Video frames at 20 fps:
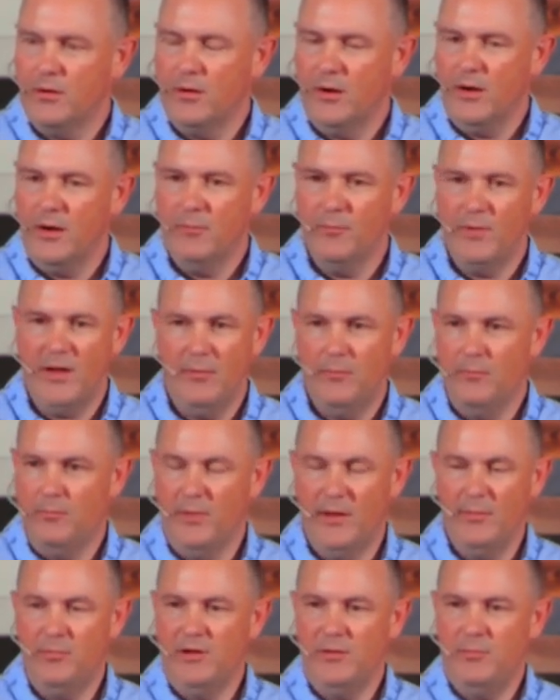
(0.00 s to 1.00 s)
right my
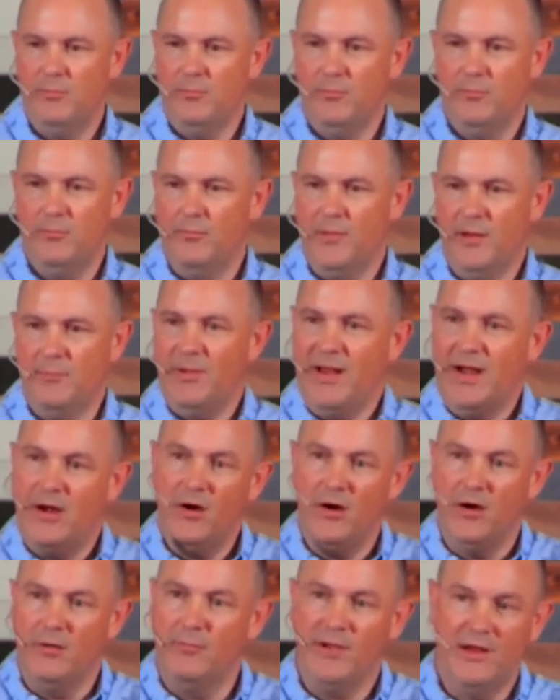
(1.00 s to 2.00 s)
maybe my
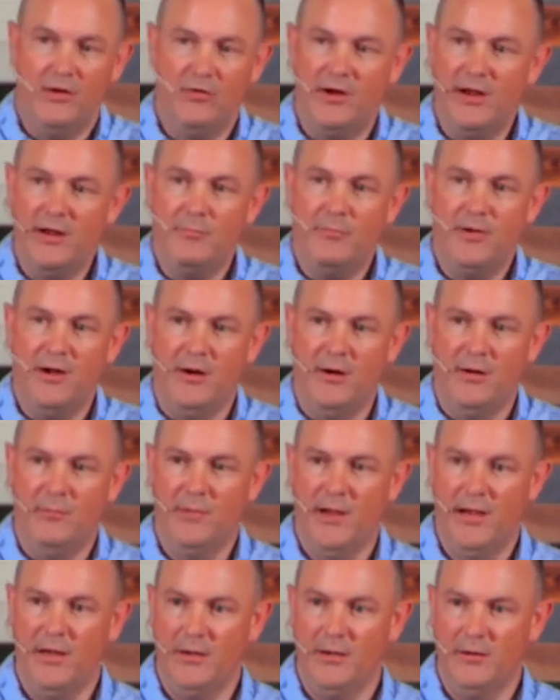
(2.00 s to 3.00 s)
parent my grandparent
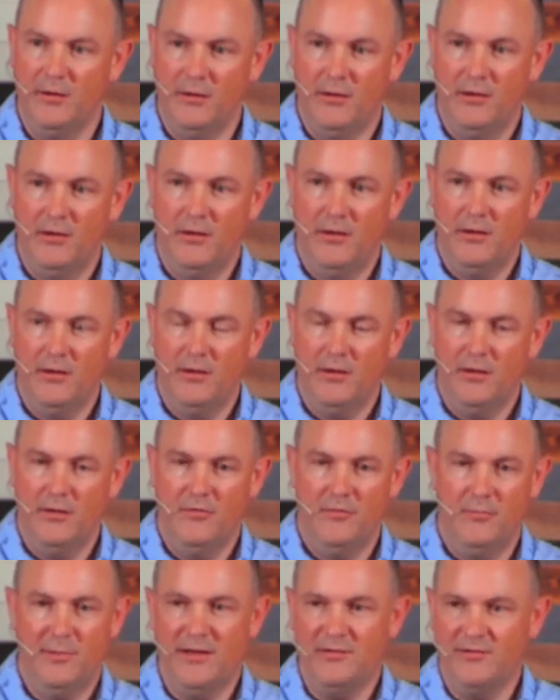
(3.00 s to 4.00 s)
might
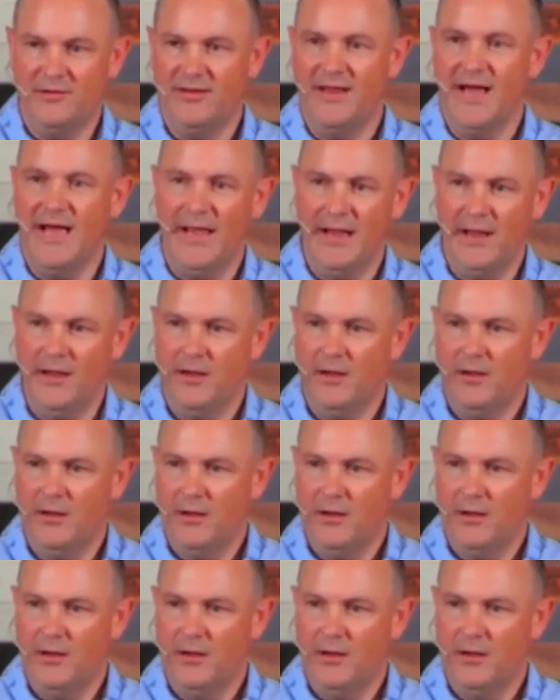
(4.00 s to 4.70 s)
is about to die